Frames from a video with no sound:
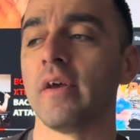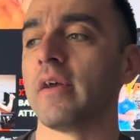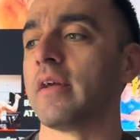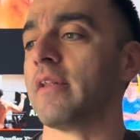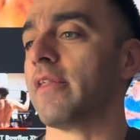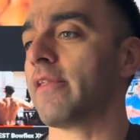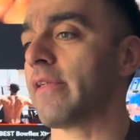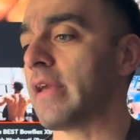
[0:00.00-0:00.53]

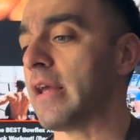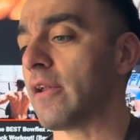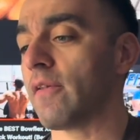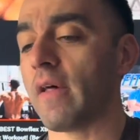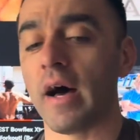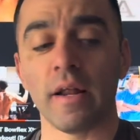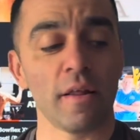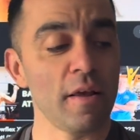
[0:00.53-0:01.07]
And seeing a
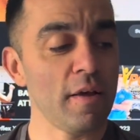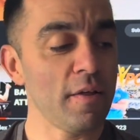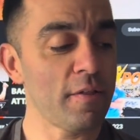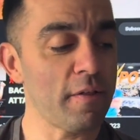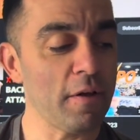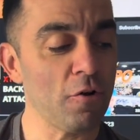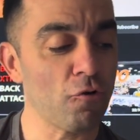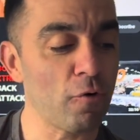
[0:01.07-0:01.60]
lot,
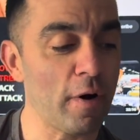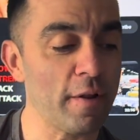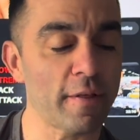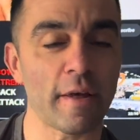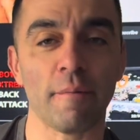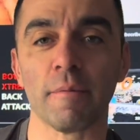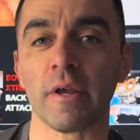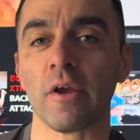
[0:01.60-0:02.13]
seeing trends
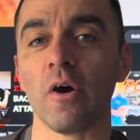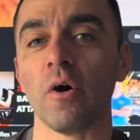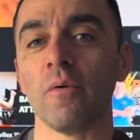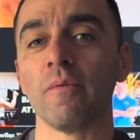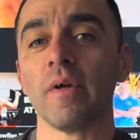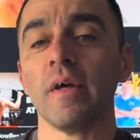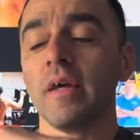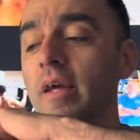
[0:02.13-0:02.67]
come and go,
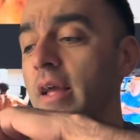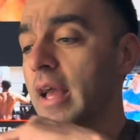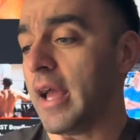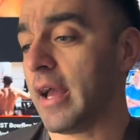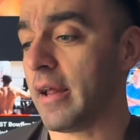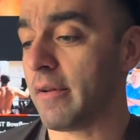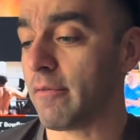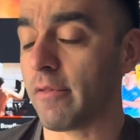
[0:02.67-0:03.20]

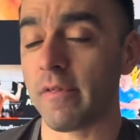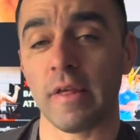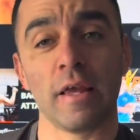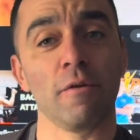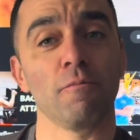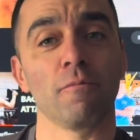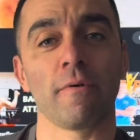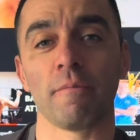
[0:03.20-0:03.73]
and
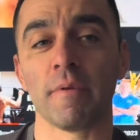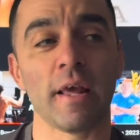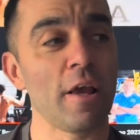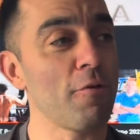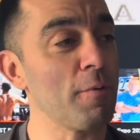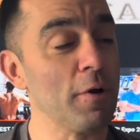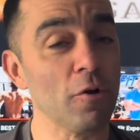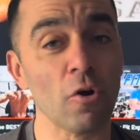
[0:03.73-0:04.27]
seeing from the days
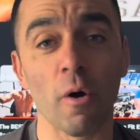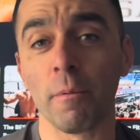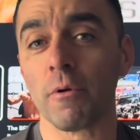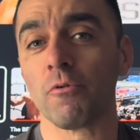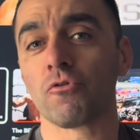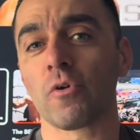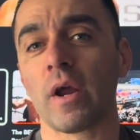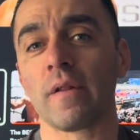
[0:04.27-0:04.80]
when nobody
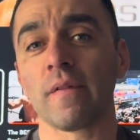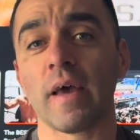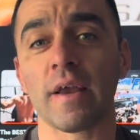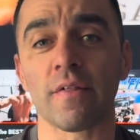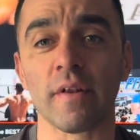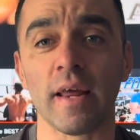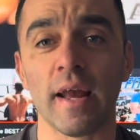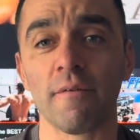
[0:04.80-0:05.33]
would train legs
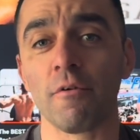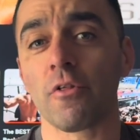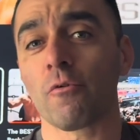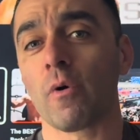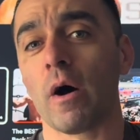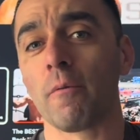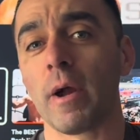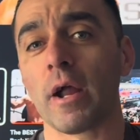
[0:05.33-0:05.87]
and every
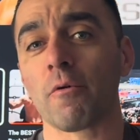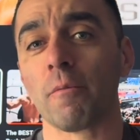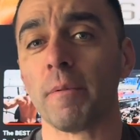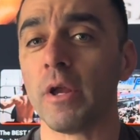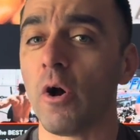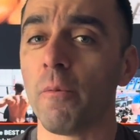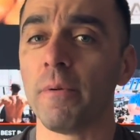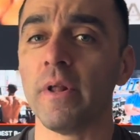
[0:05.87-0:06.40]
squat rack would be
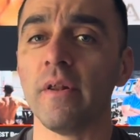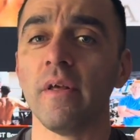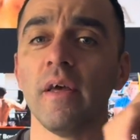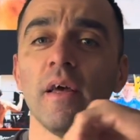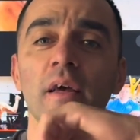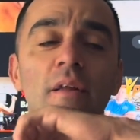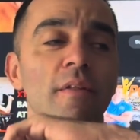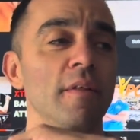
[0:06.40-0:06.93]
open
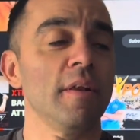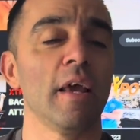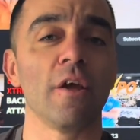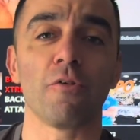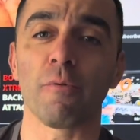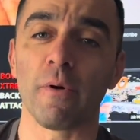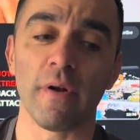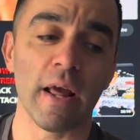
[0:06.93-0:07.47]
to the
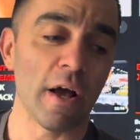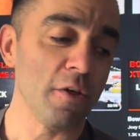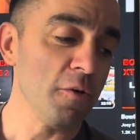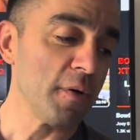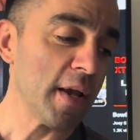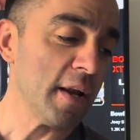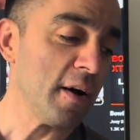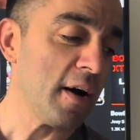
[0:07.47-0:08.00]
days where now you
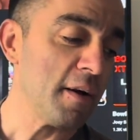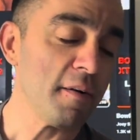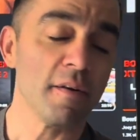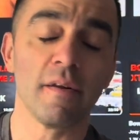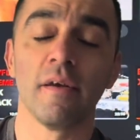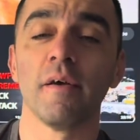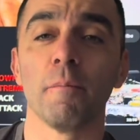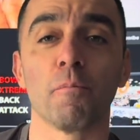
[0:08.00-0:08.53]
cannot
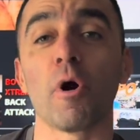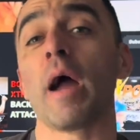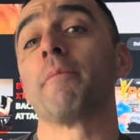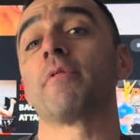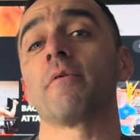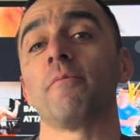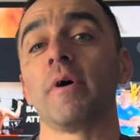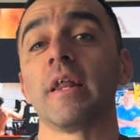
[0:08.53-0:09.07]
bribe
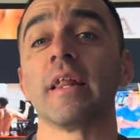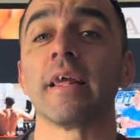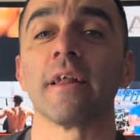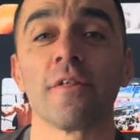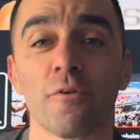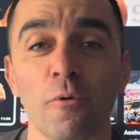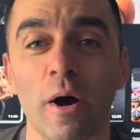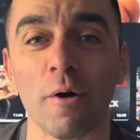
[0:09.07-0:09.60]
somebody to get a
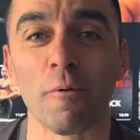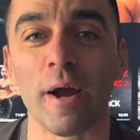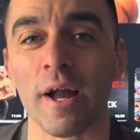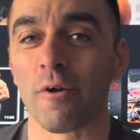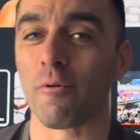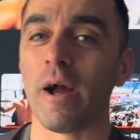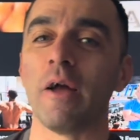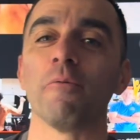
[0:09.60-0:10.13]
squat rack,
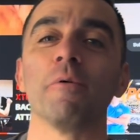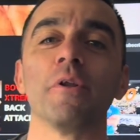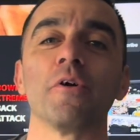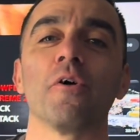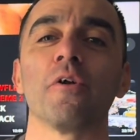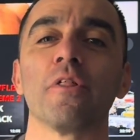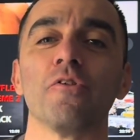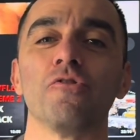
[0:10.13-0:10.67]
right, when you
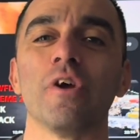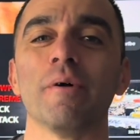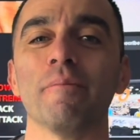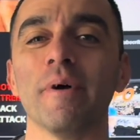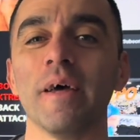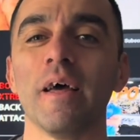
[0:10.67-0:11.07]
go to the gym.